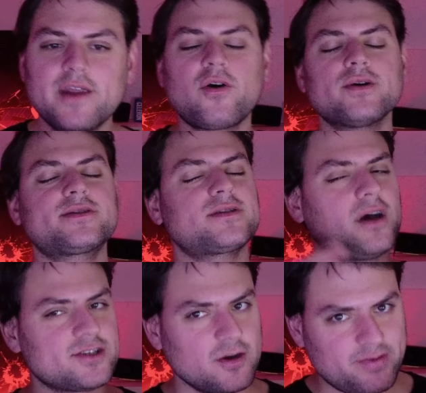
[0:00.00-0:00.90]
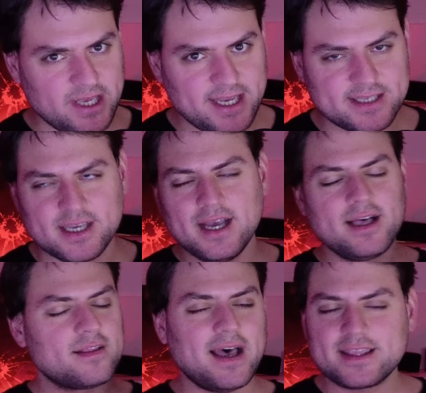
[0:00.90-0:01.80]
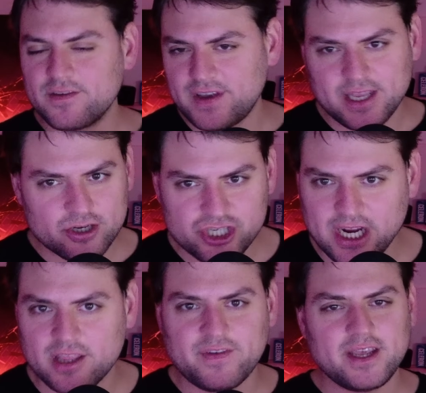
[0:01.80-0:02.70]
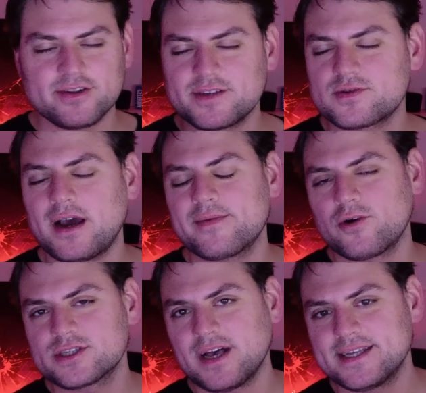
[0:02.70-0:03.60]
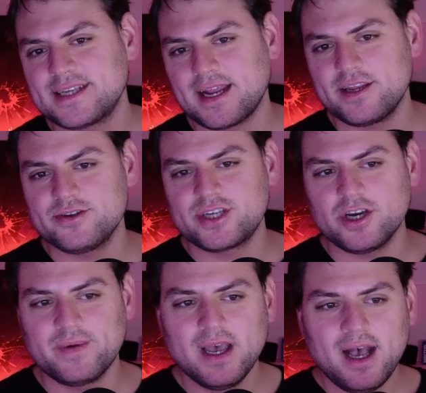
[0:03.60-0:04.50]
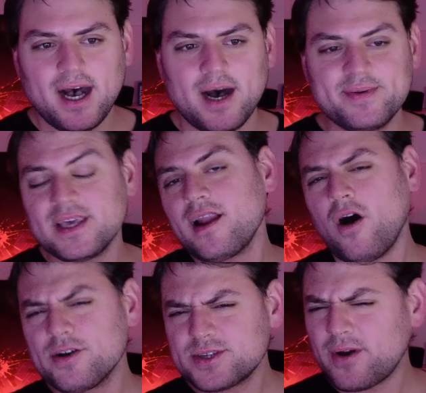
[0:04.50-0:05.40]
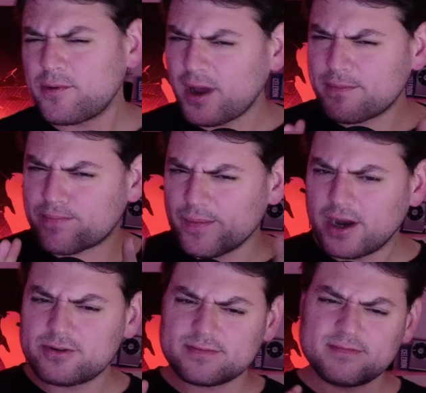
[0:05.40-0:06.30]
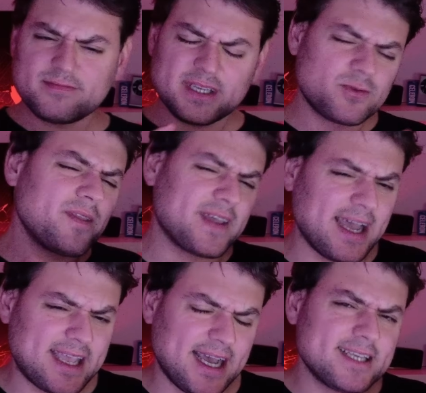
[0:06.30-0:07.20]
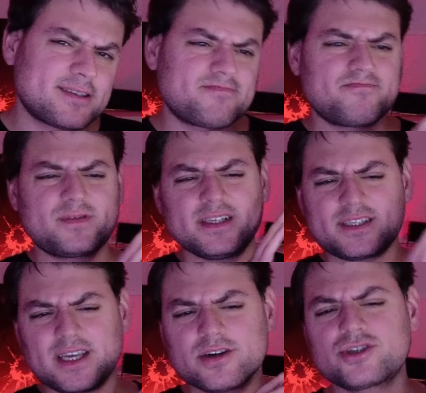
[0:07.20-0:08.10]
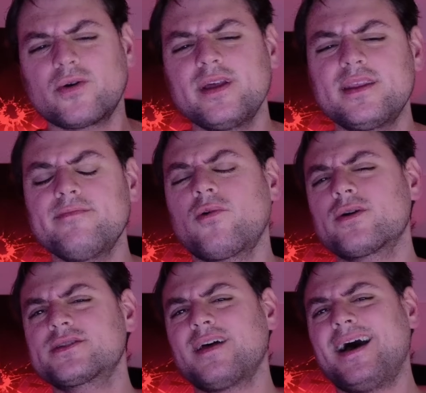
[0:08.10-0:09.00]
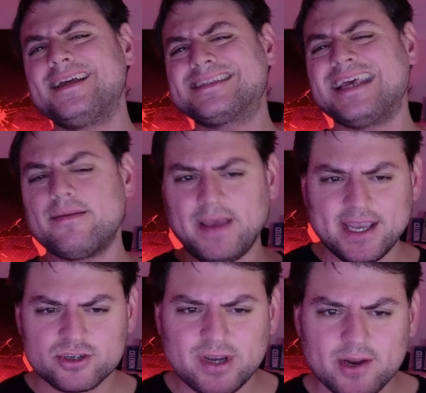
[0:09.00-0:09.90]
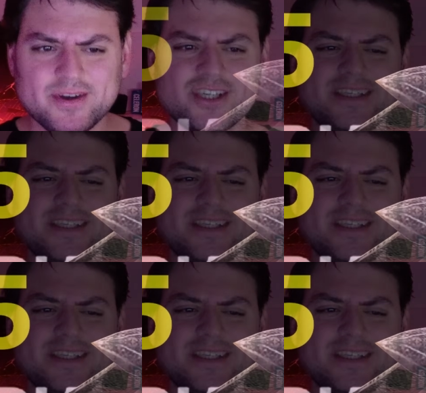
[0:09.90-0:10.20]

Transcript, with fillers: course, also please like the video, share the video, and subscribe to Moore's Law Z on YouTube. Uh, but then also, I want to promote this one thing, I guess consider joining the Moore's Law is Dead Patreon. We just